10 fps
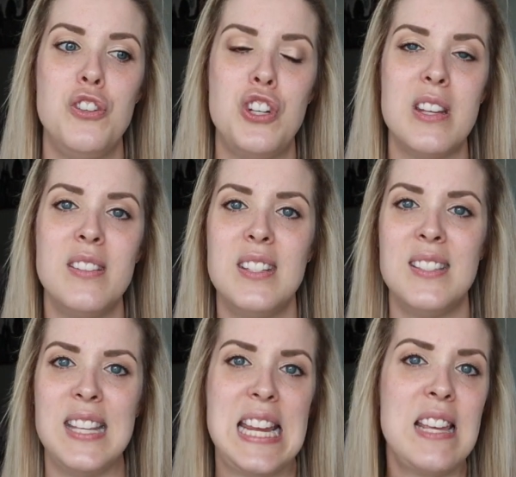Just
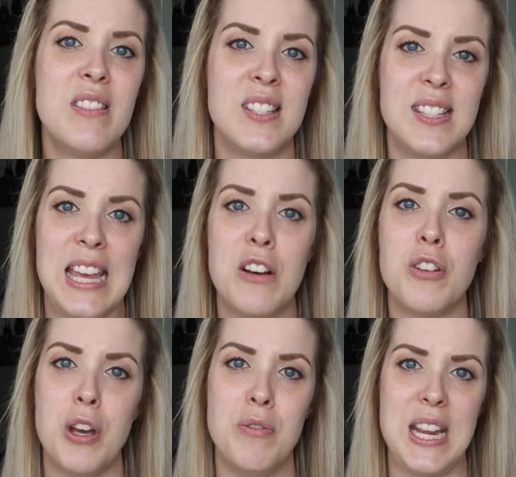seeing the scale
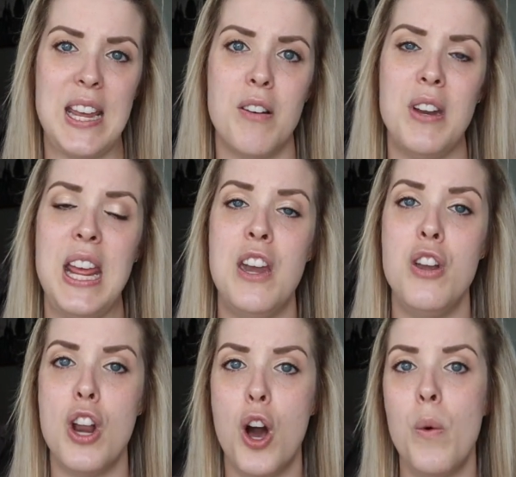go down
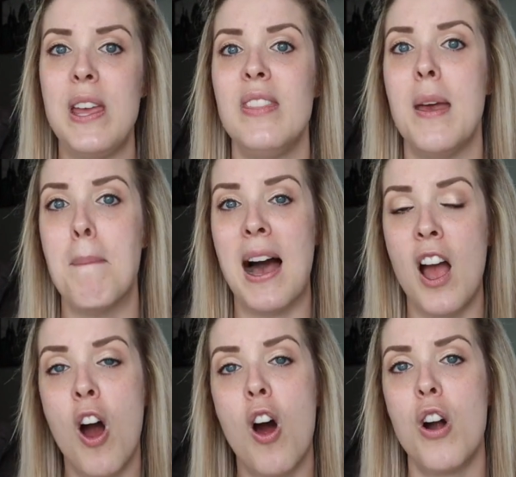and knowing that my
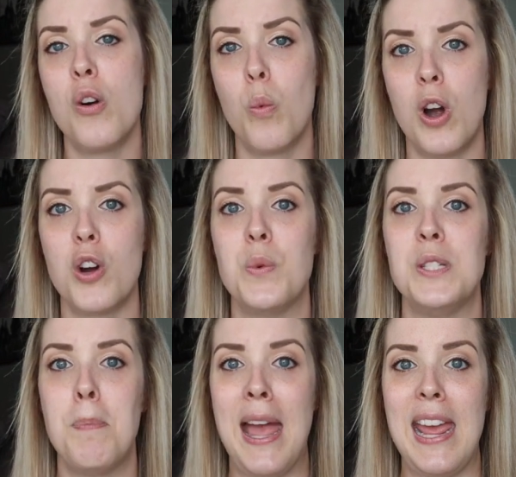hard work
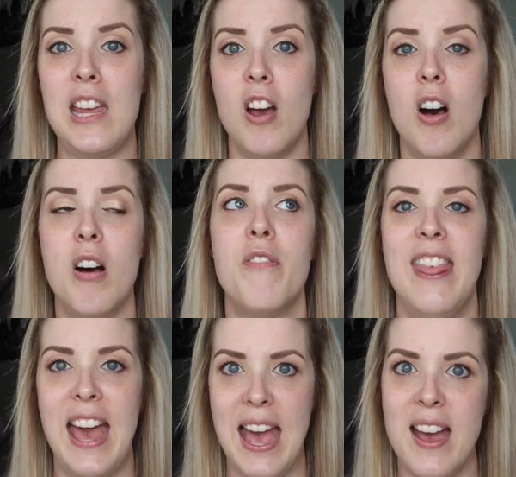was paying off,
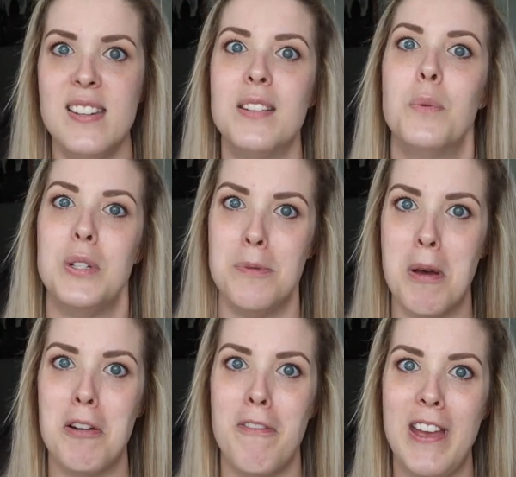that was
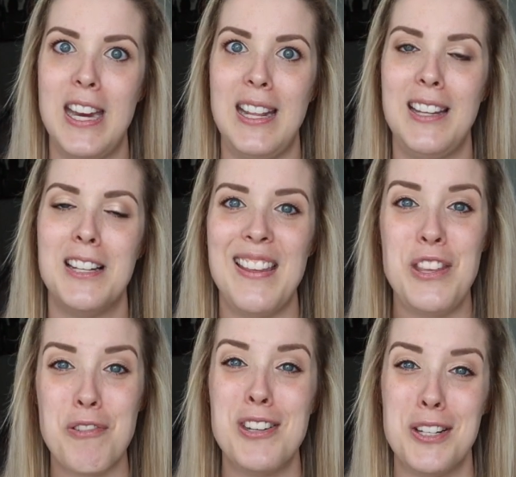motivating.
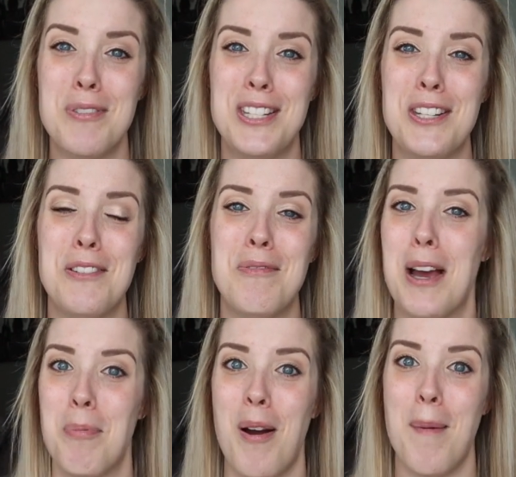You can do it too,
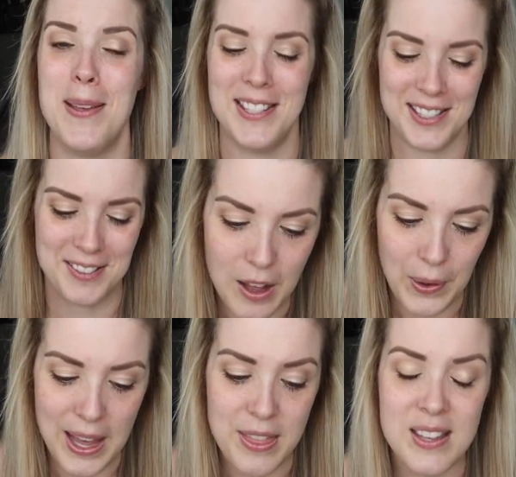I promise.
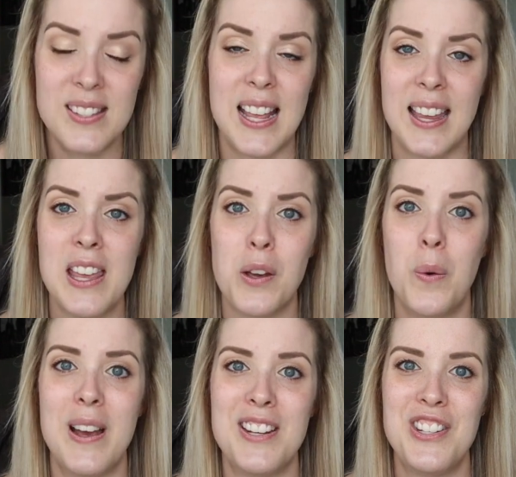Okay, the second
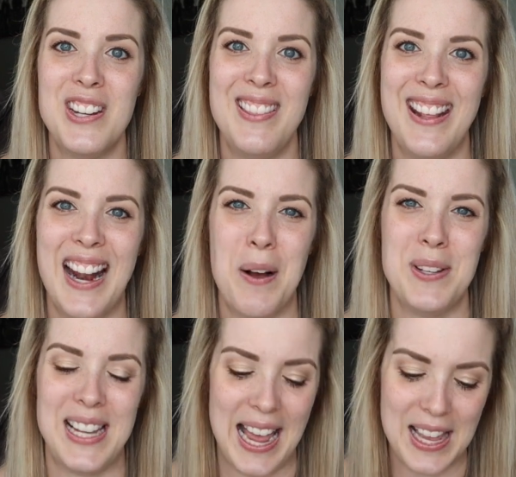question that I
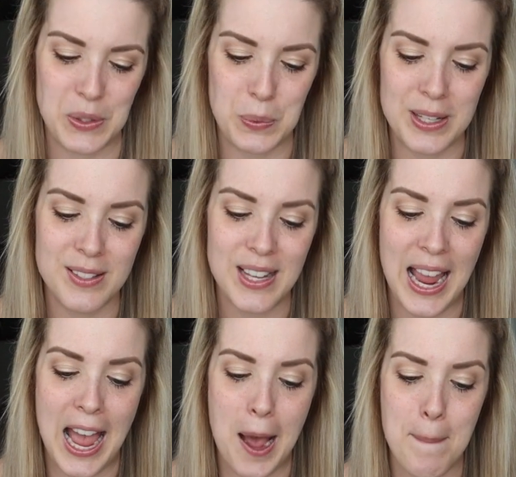was asked was,
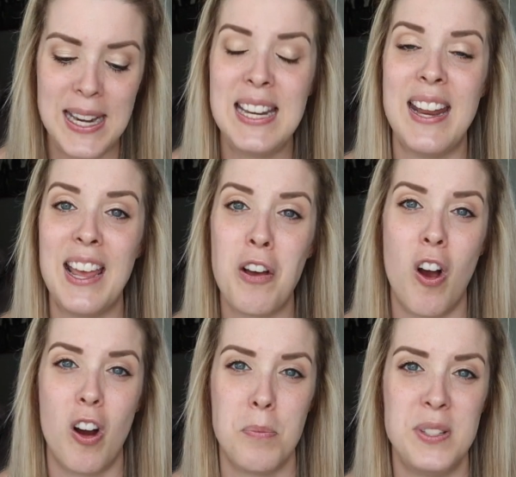how many net
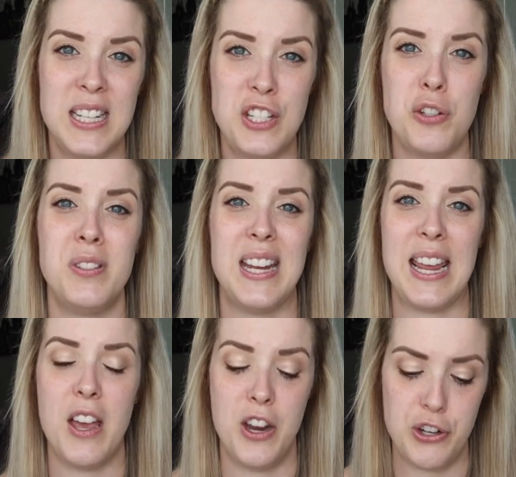carbs did you
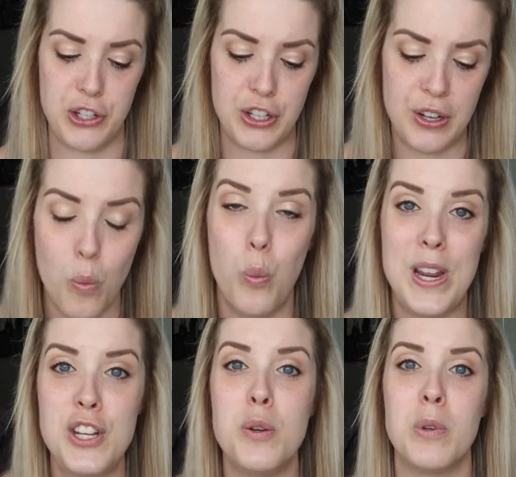stay under
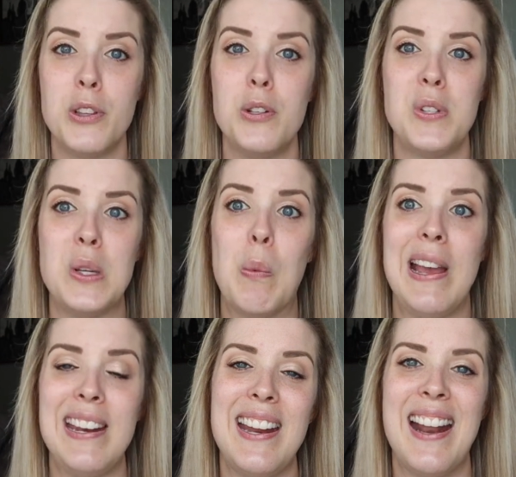when you were losing
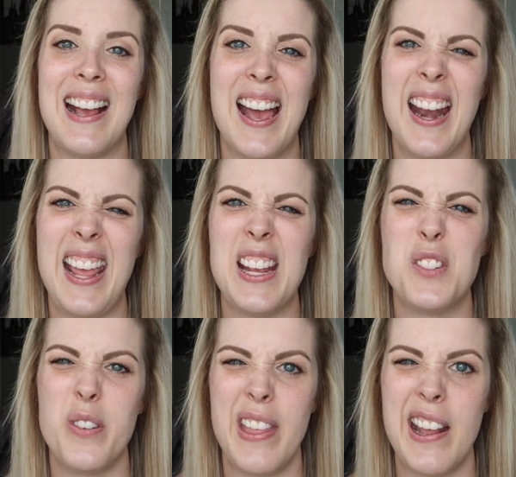weight? And I kind of
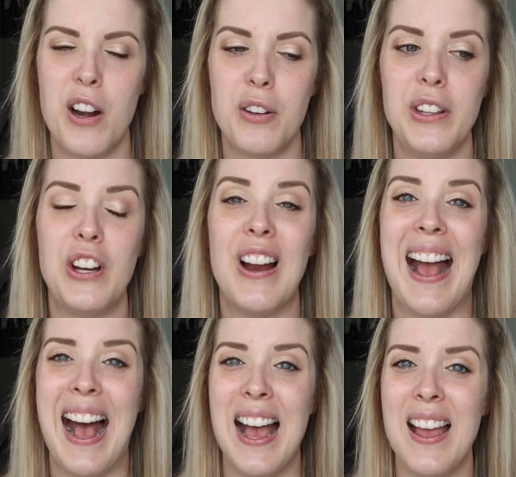answered that earlier.
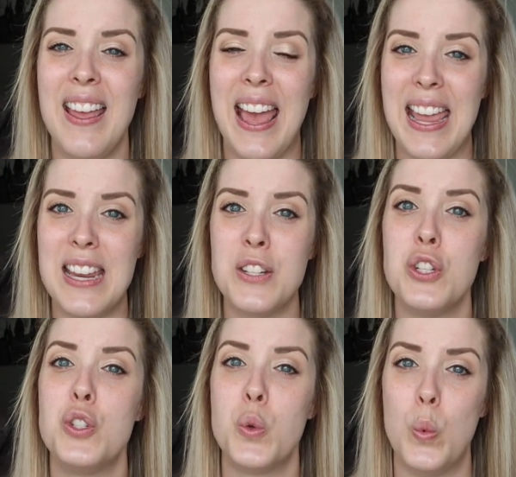I ate
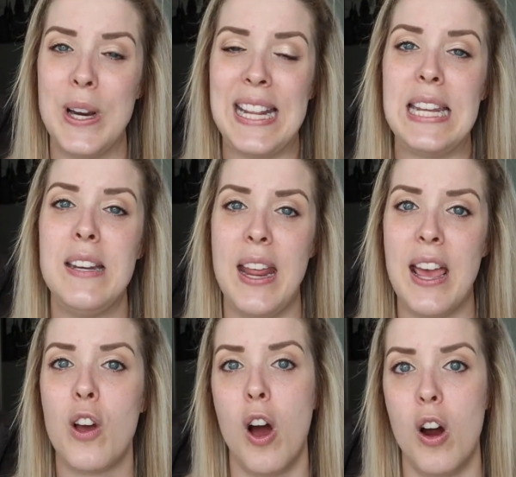20
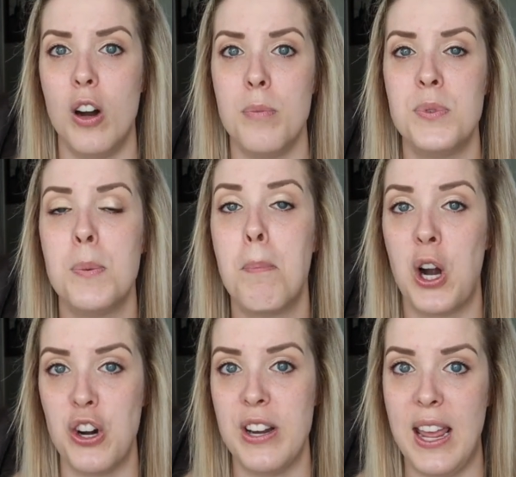net carbs
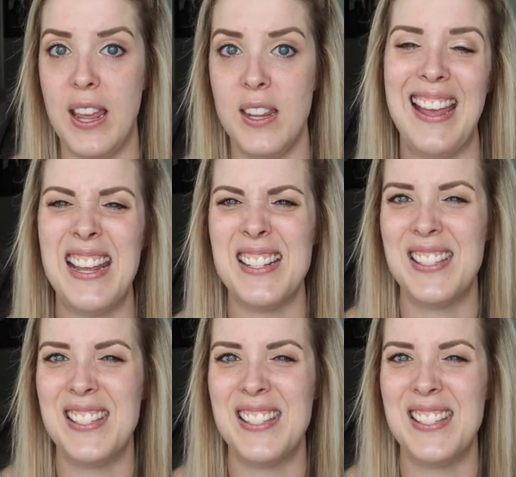per day. It